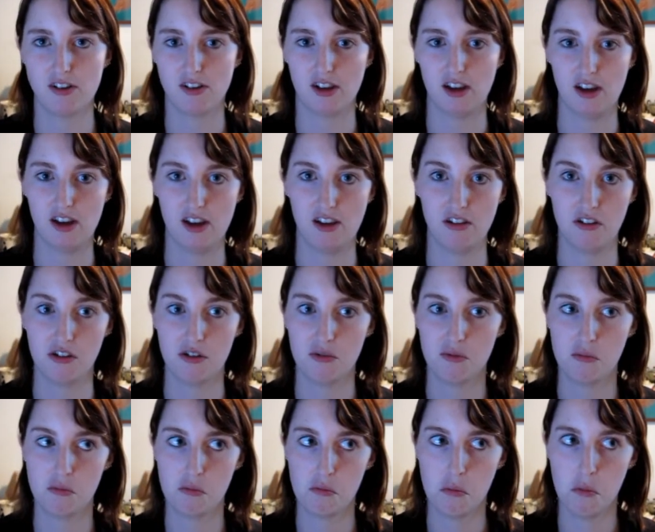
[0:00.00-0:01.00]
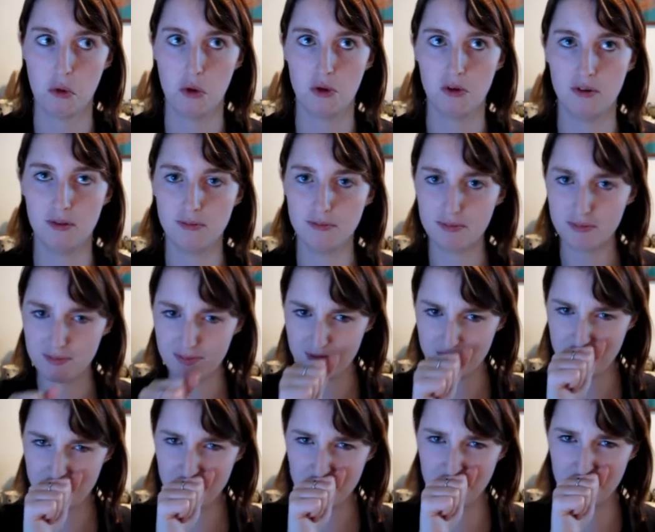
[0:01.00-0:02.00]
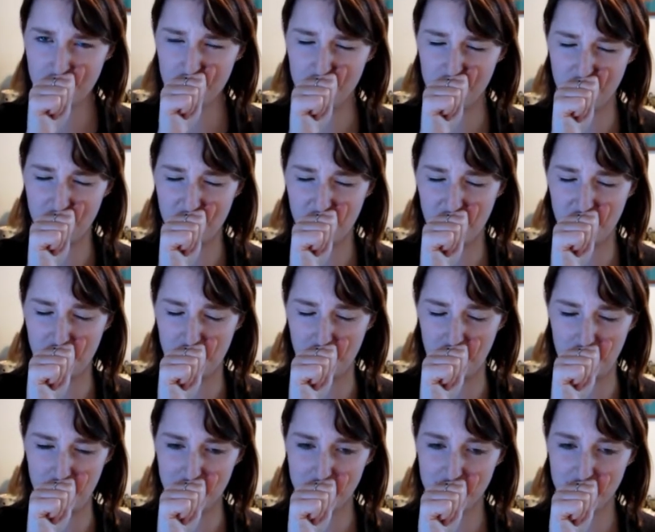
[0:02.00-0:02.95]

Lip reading: like excuse me,